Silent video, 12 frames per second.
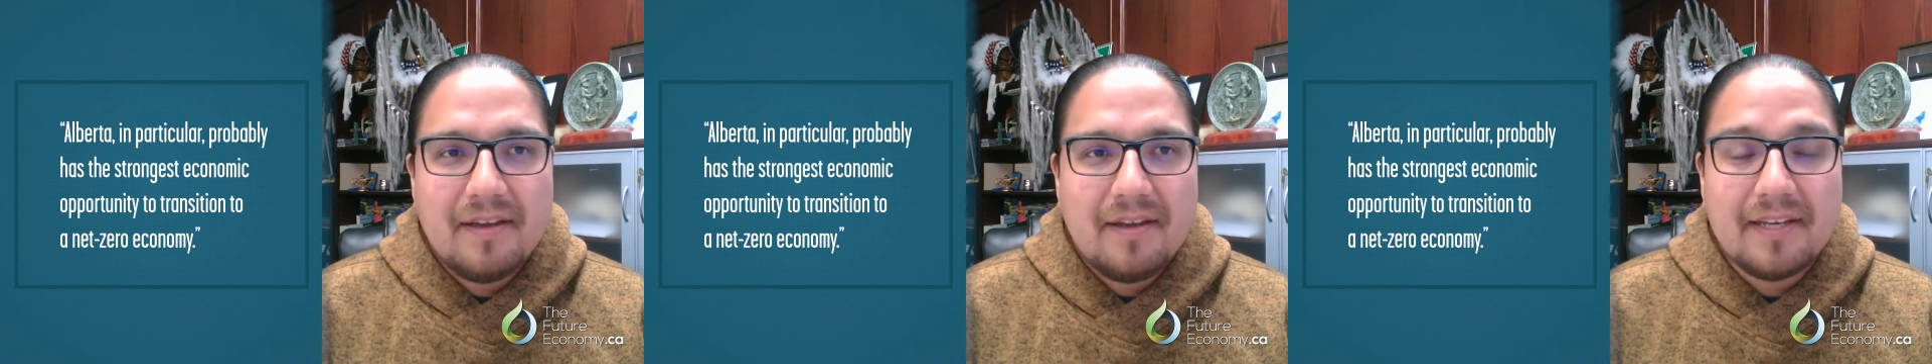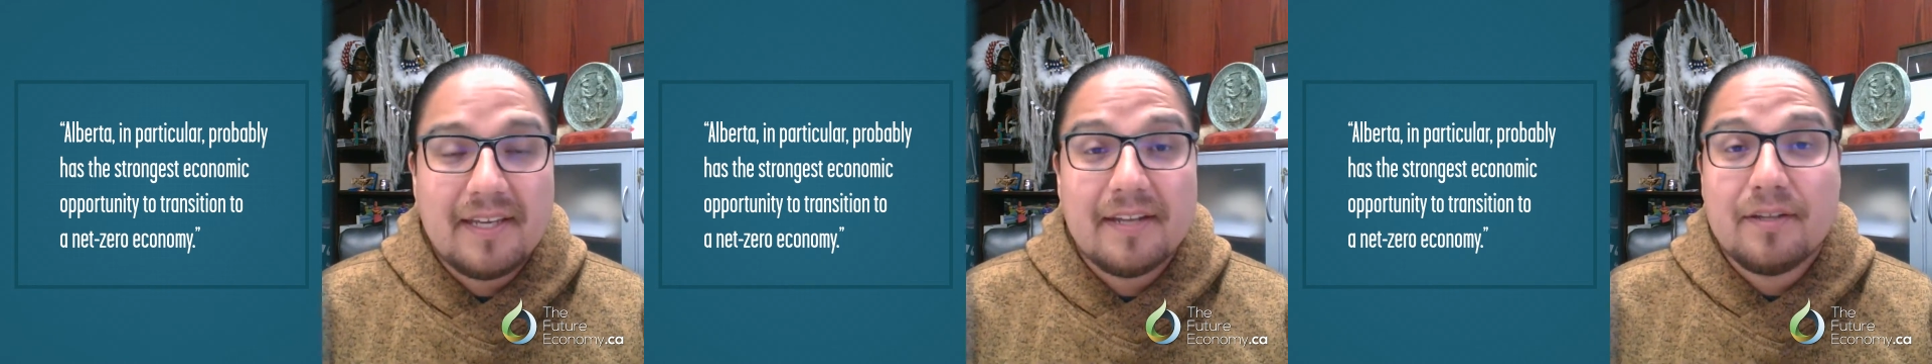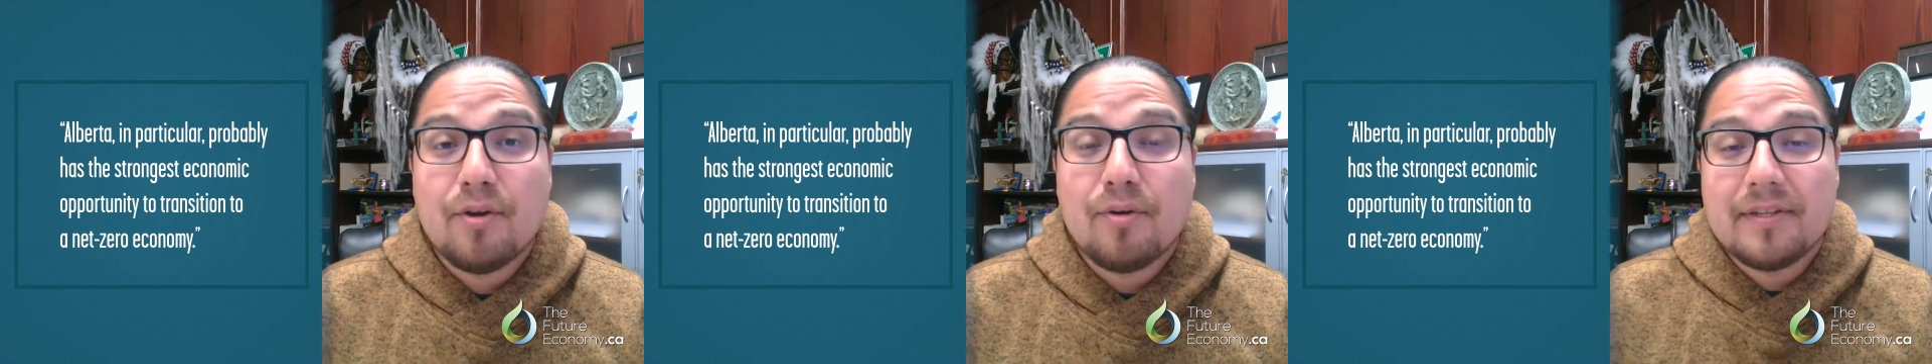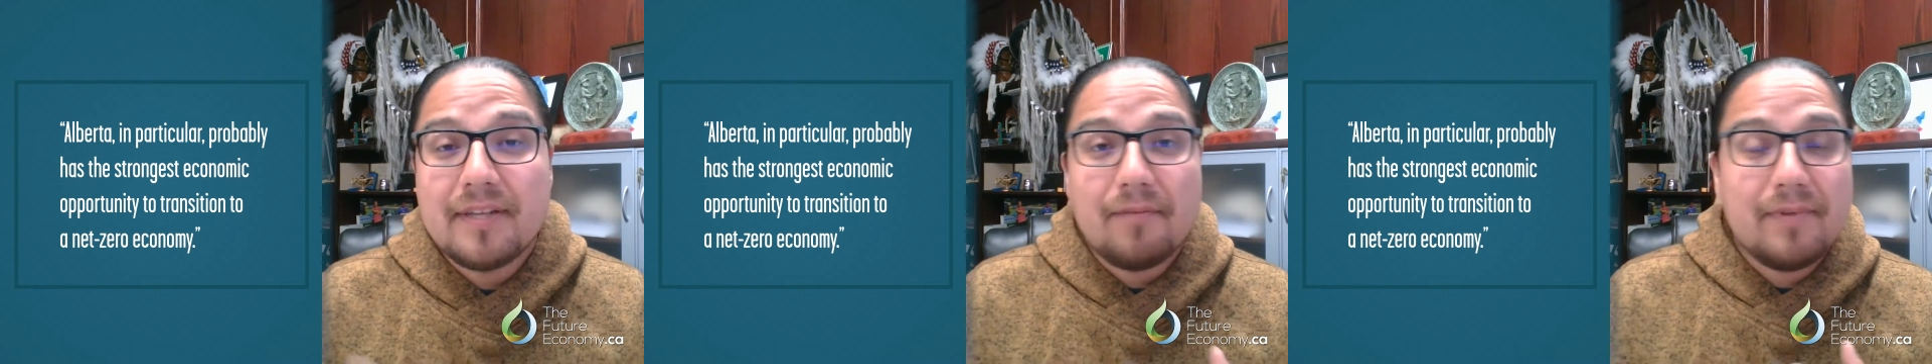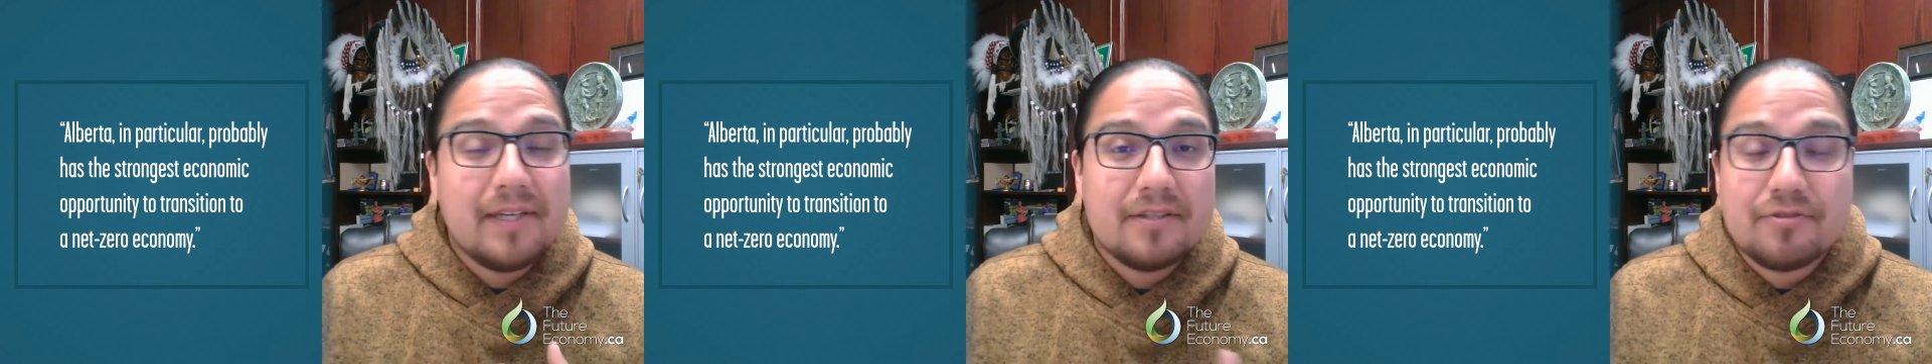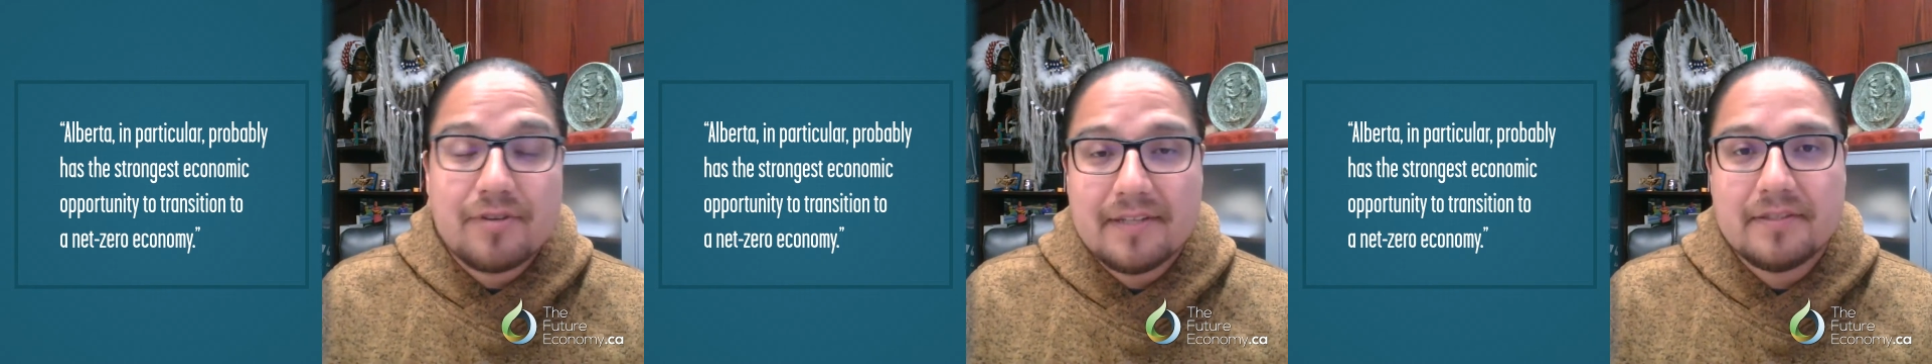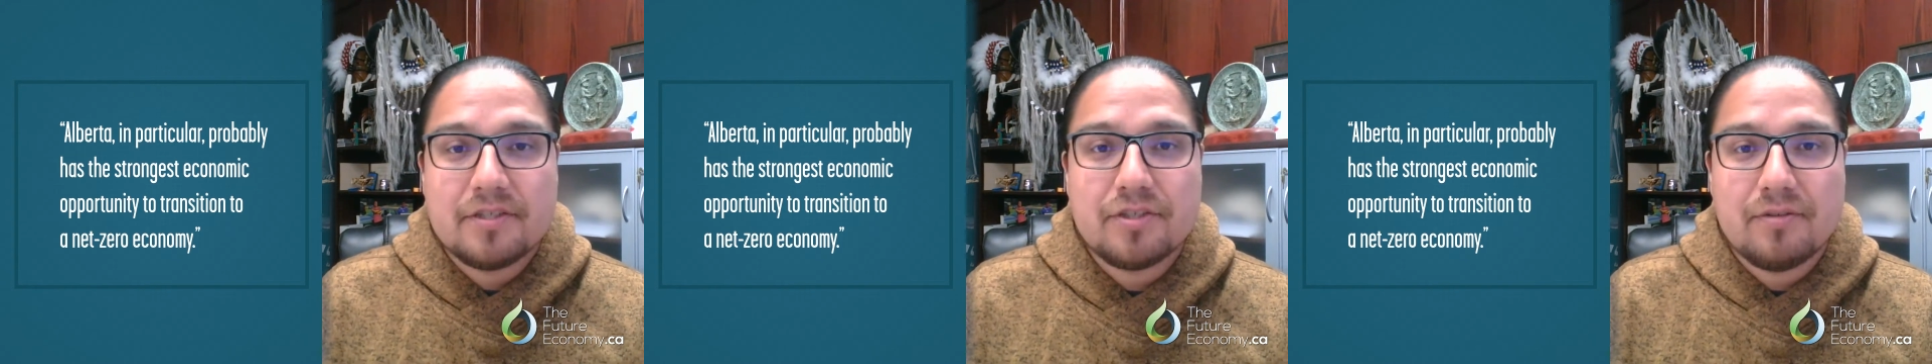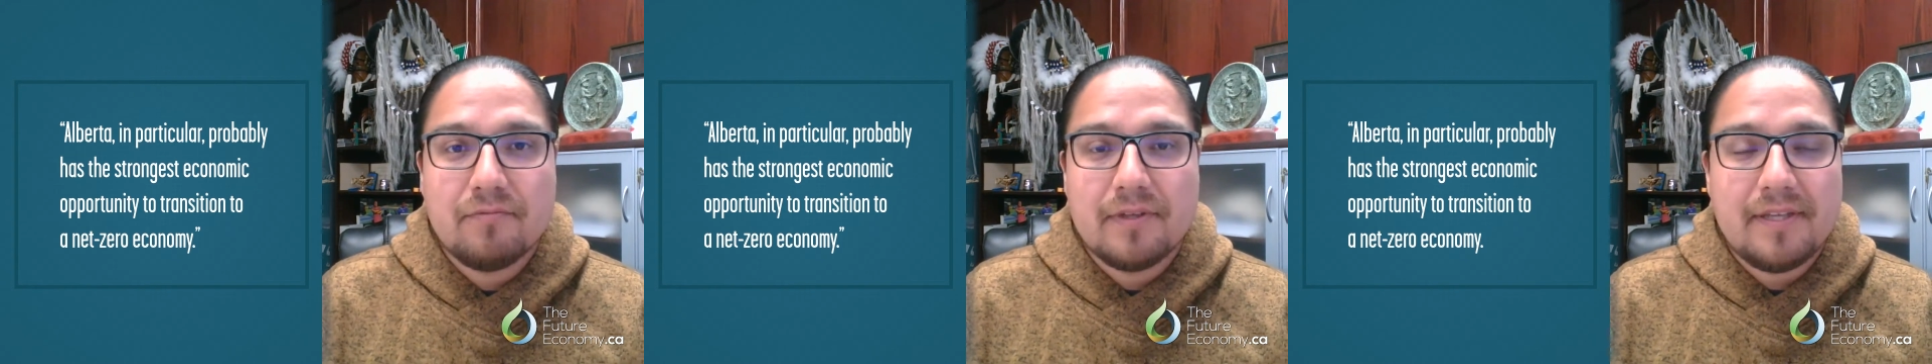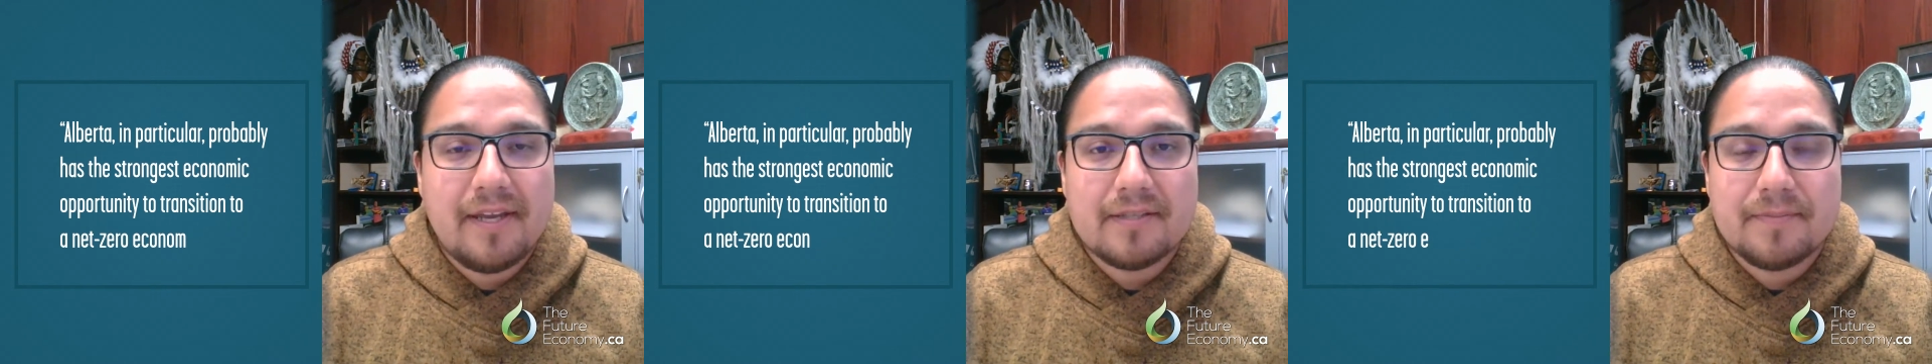Uh, again, noting that we can transition with the